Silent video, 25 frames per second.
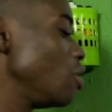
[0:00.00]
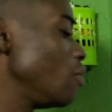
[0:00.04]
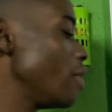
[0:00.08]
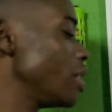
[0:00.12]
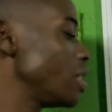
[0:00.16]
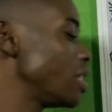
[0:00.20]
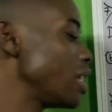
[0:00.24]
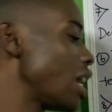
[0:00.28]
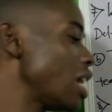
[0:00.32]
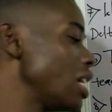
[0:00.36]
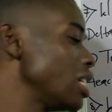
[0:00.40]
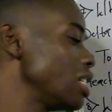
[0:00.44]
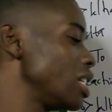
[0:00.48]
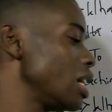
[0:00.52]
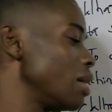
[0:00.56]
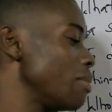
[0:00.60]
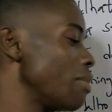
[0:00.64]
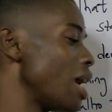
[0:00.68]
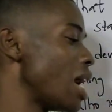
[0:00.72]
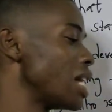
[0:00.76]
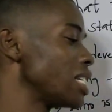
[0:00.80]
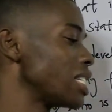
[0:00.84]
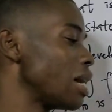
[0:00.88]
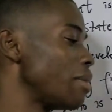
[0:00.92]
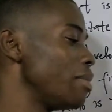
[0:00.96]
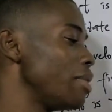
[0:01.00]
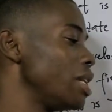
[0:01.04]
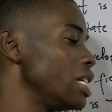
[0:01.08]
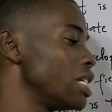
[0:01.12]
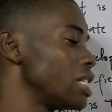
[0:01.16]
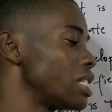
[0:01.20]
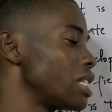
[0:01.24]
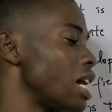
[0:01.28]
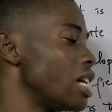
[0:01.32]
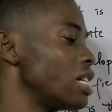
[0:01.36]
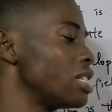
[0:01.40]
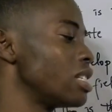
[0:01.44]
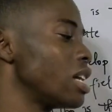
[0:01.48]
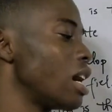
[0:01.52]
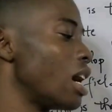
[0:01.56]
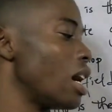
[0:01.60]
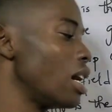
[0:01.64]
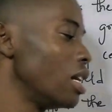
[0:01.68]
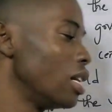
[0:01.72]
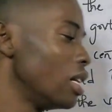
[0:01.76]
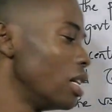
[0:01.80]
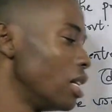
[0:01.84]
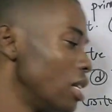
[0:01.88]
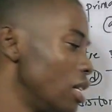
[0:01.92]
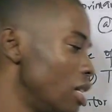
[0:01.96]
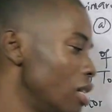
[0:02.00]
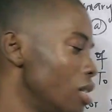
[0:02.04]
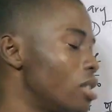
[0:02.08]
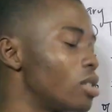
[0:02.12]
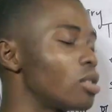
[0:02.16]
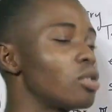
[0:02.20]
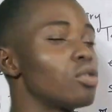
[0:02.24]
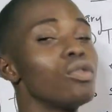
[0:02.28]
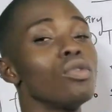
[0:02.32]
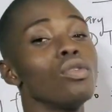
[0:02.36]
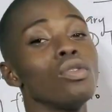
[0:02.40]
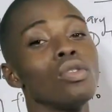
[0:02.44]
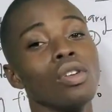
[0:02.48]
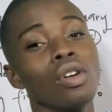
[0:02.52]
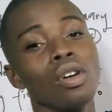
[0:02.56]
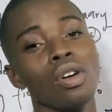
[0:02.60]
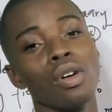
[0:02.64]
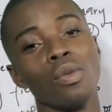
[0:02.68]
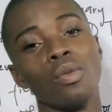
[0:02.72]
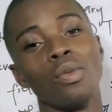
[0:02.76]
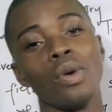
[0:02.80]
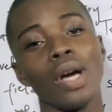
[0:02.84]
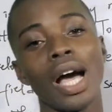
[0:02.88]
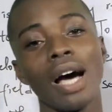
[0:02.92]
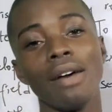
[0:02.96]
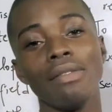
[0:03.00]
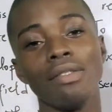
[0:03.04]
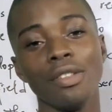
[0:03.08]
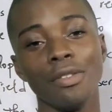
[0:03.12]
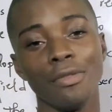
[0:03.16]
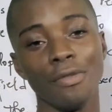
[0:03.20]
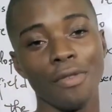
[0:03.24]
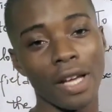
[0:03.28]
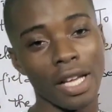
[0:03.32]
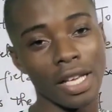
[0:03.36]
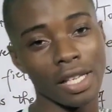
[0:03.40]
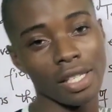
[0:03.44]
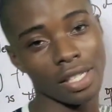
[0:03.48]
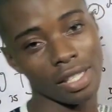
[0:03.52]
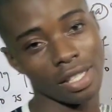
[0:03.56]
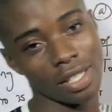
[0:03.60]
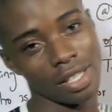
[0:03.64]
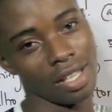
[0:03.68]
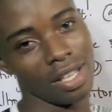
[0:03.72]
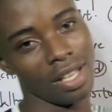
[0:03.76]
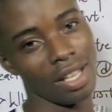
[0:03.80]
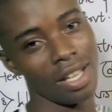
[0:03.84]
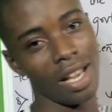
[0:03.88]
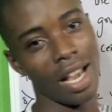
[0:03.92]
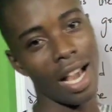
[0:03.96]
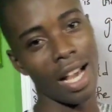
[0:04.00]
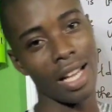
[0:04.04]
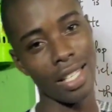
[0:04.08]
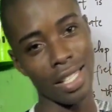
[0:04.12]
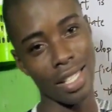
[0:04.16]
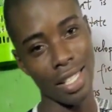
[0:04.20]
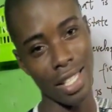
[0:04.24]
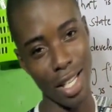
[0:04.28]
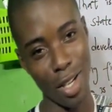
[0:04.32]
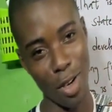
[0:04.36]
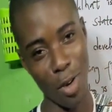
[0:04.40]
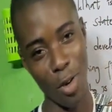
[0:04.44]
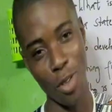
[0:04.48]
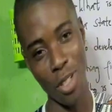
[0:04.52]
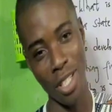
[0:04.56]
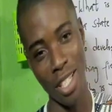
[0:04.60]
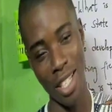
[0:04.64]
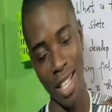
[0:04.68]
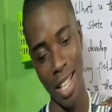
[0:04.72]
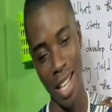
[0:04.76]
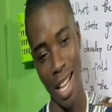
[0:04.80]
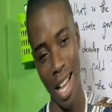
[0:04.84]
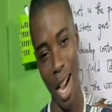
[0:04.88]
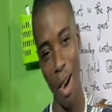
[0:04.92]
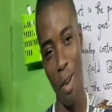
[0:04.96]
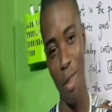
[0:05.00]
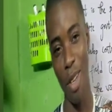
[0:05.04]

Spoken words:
State University anthem has how many stanzas? It's two. We have the first and the second.